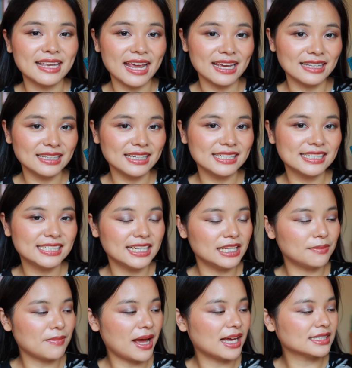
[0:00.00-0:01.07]
daily
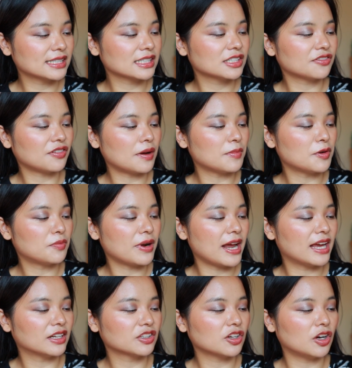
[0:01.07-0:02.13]
sheet masks from a
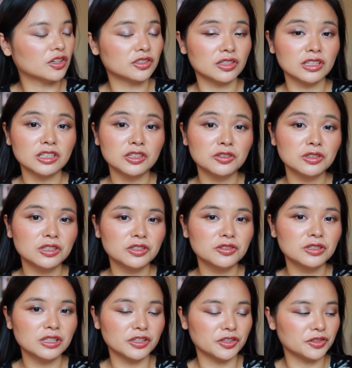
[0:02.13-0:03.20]
brand called
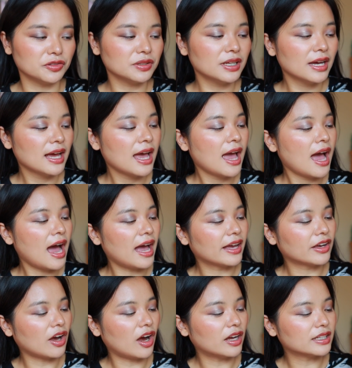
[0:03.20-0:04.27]
LuLuLun.
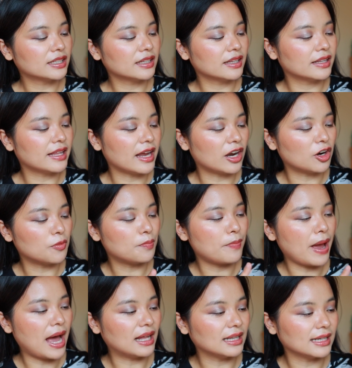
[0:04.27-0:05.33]
I got their
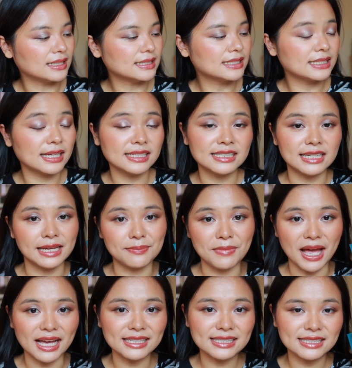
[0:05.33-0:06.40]
Balance sheet
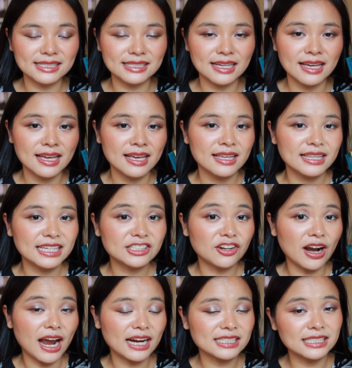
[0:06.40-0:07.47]
masks. These
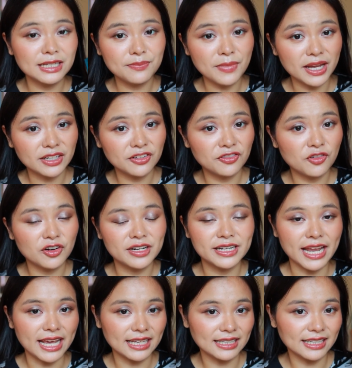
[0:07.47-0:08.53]
are actually meant for
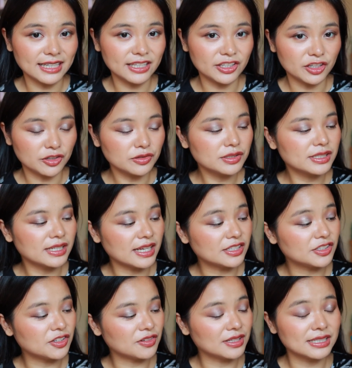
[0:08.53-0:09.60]
daily use,
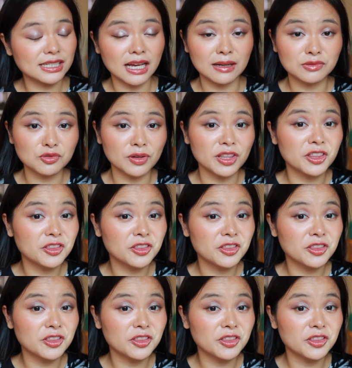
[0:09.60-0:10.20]
and so this comes with